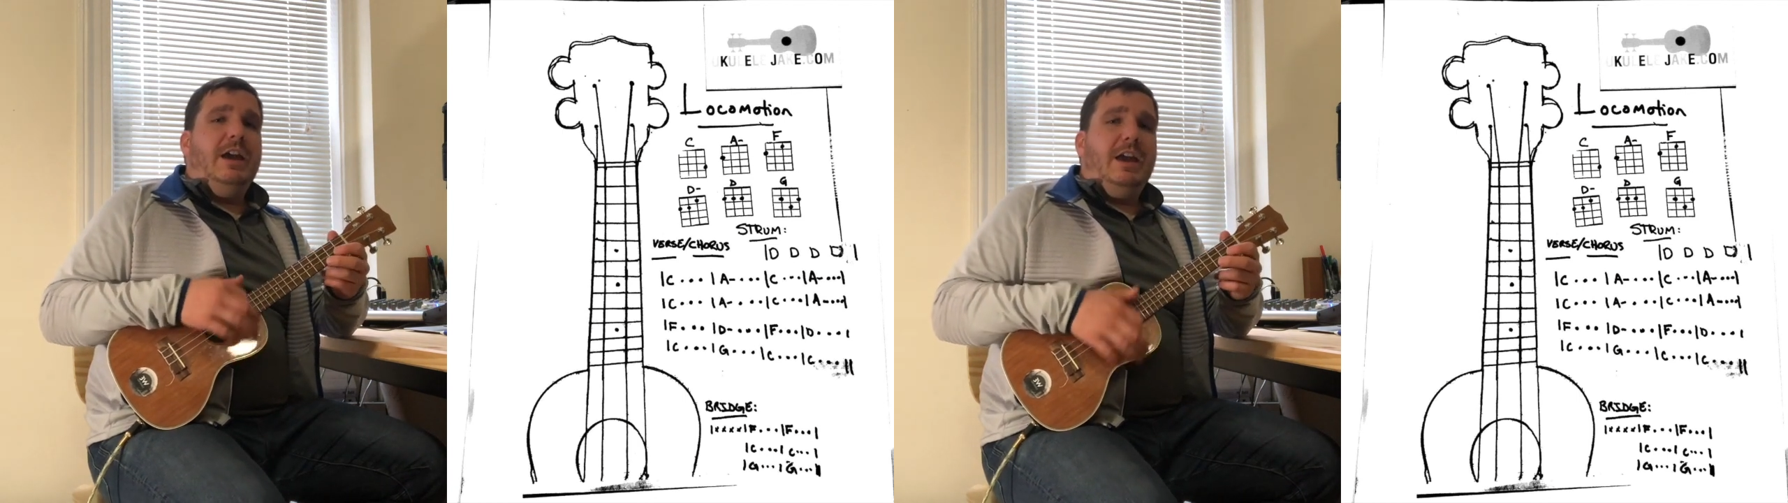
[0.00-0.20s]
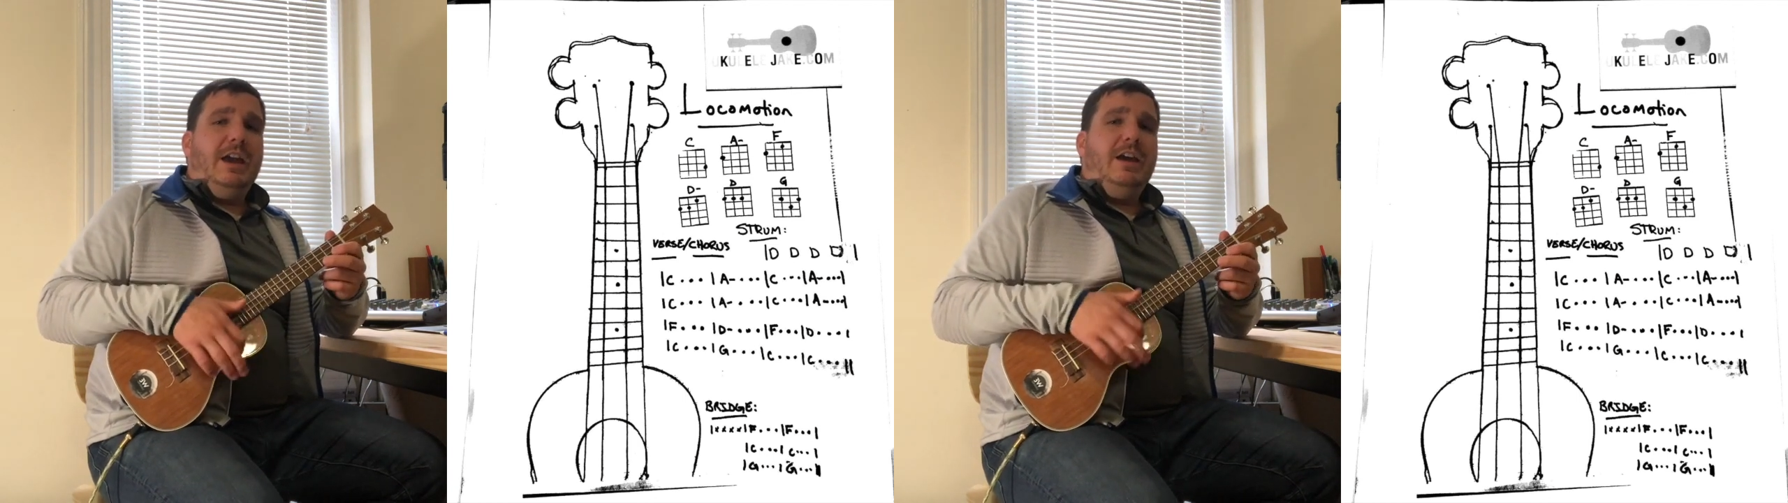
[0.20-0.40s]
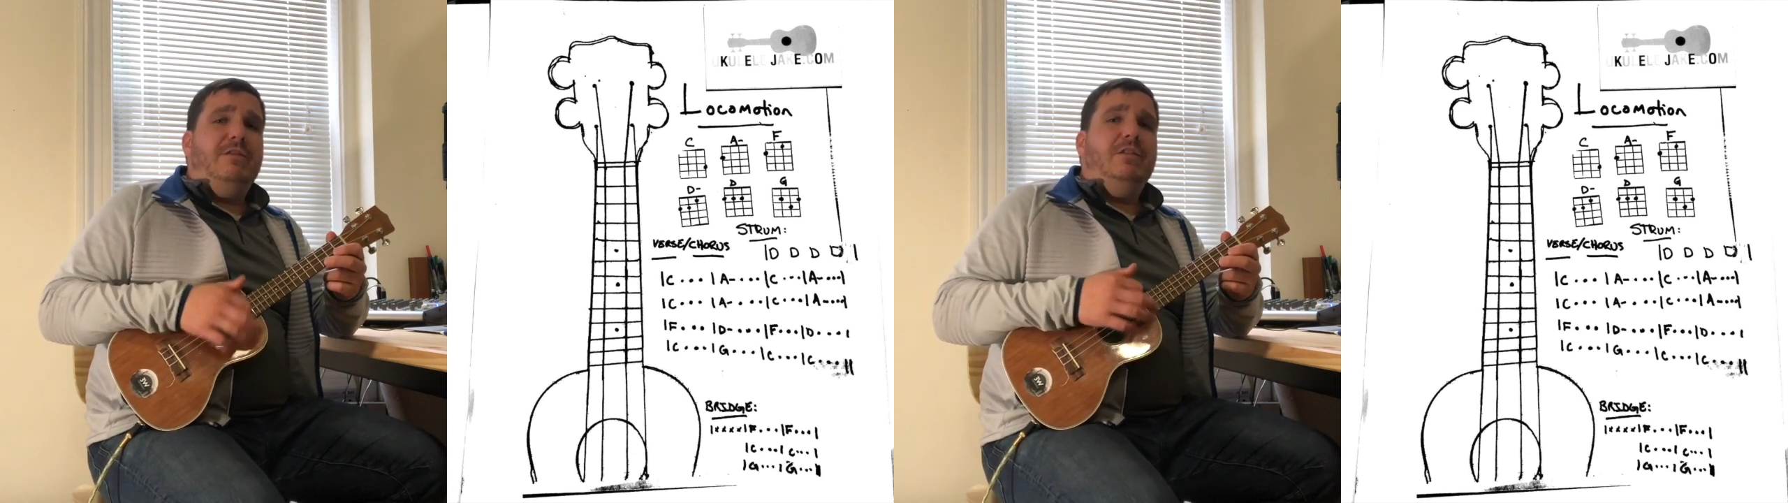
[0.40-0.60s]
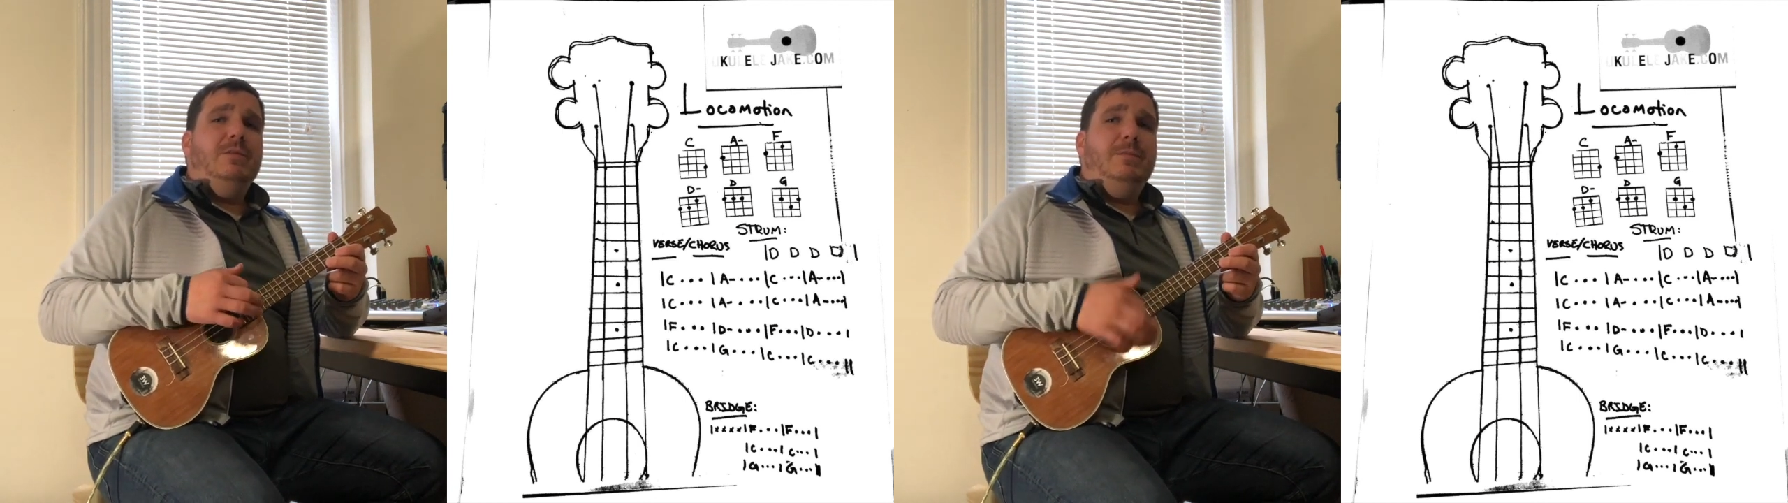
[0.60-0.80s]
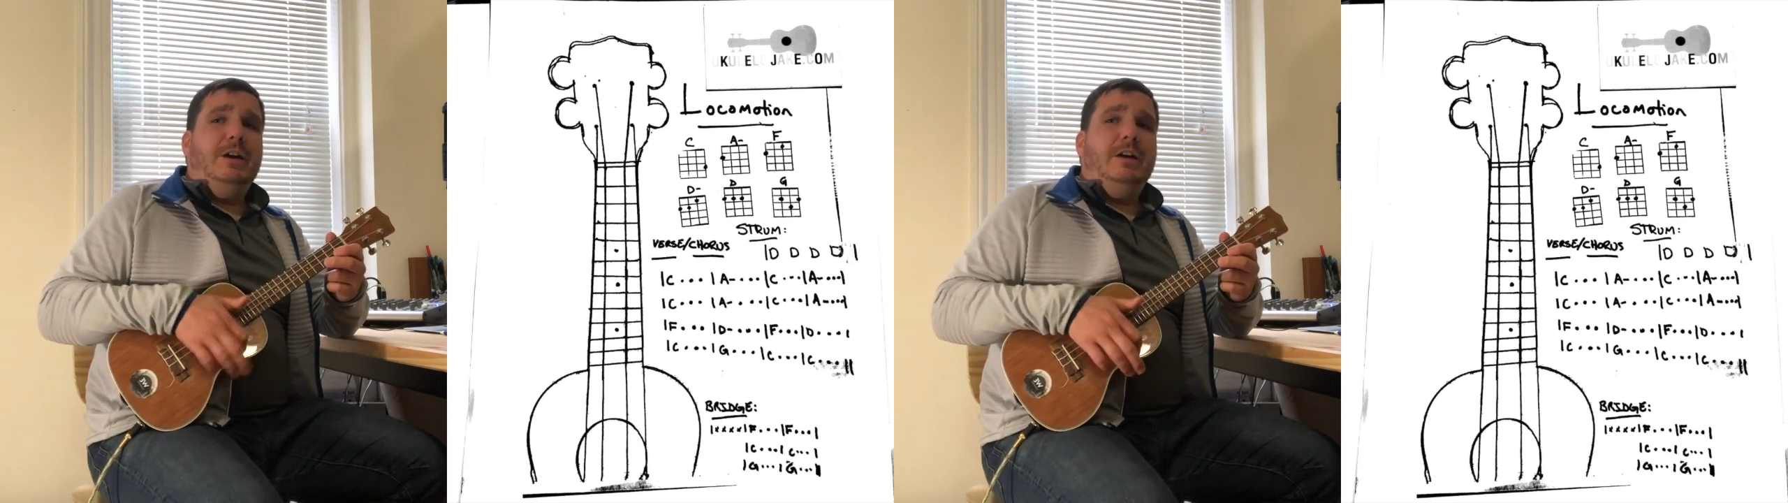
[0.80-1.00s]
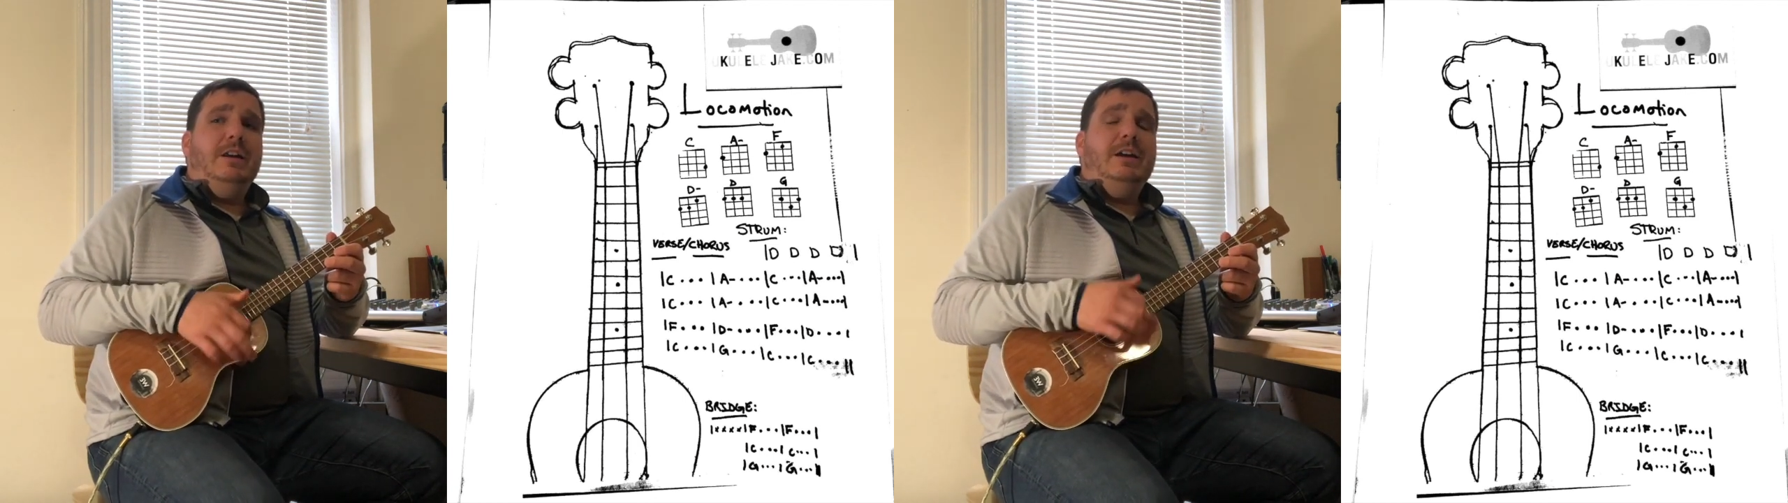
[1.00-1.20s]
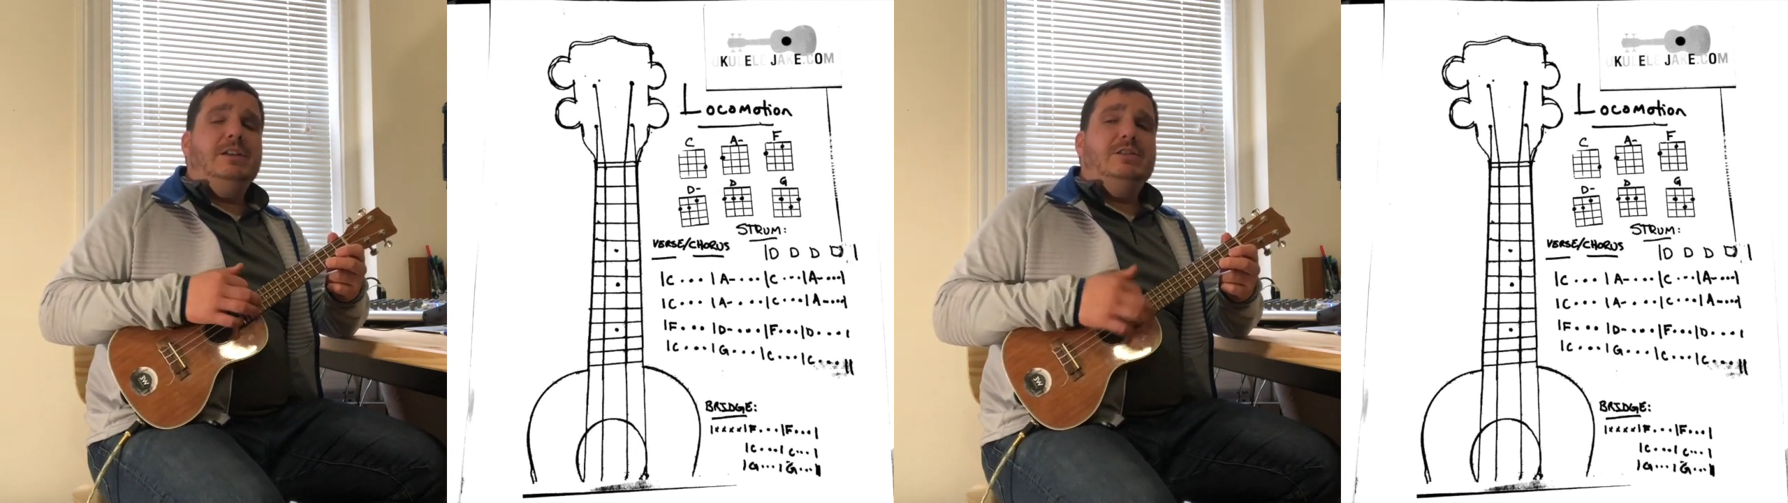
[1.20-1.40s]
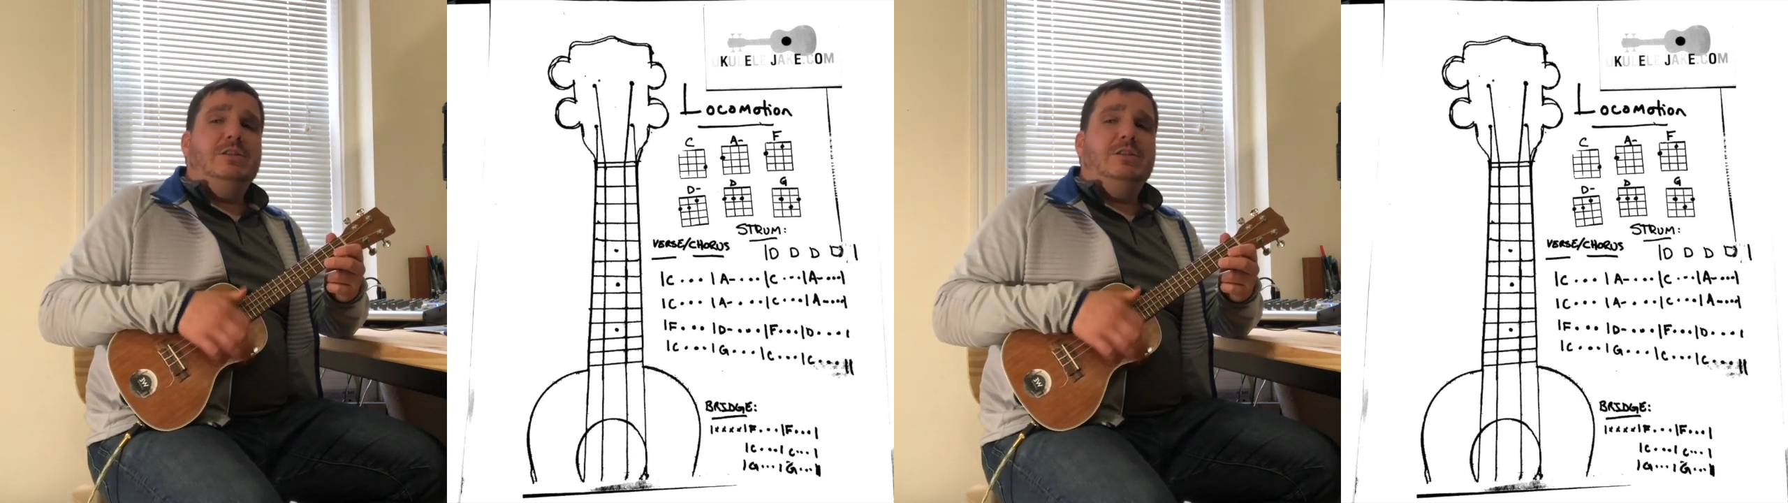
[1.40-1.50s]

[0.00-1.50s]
Everybody's